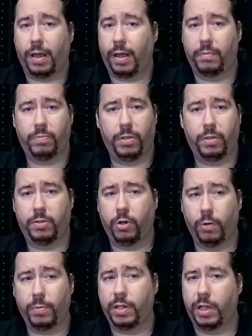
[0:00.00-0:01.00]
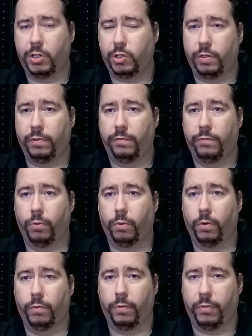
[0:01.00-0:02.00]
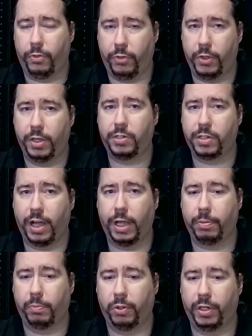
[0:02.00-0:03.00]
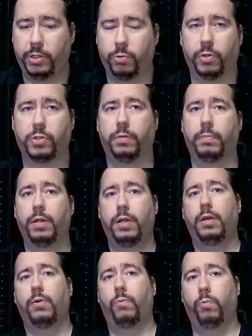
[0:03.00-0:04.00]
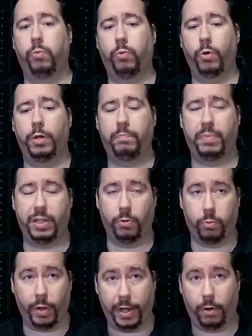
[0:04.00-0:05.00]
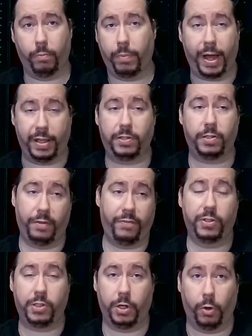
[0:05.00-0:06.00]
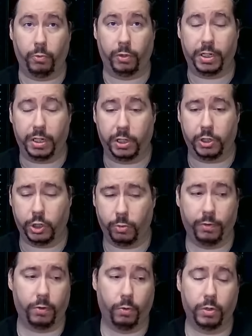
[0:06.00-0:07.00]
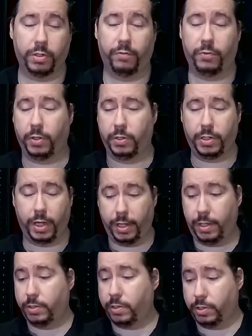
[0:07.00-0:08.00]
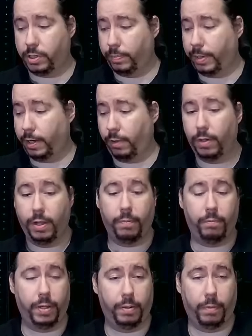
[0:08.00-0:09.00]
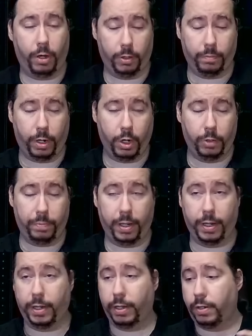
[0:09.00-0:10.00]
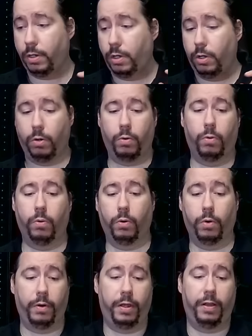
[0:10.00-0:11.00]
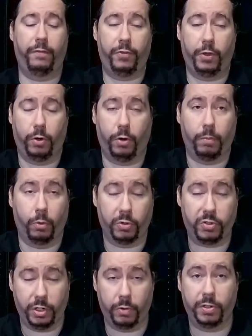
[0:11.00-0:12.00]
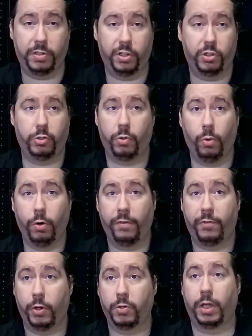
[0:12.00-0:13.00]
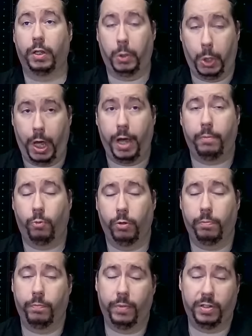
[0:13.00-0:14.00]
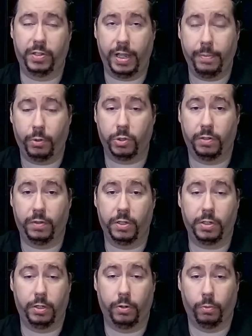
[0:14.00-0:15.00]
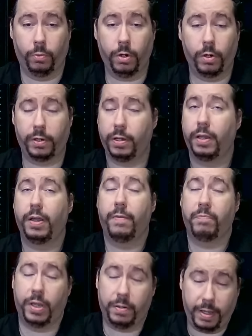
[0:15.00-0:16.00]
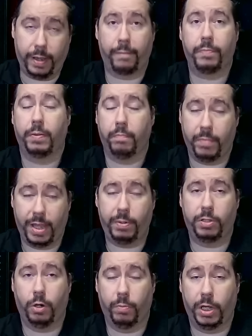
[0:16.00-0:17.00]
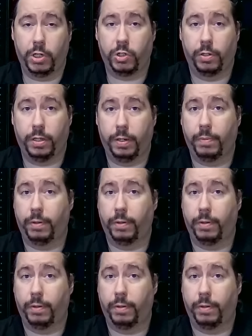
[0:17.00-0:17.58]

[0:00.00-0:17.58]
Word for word: I, termination for this type of plagiarism would be rare by its if it's the only issue of course if the science has somehow been marred by it or if there are more serious issues or if there's a lot more examples of this in their work then yeah maybe termination then.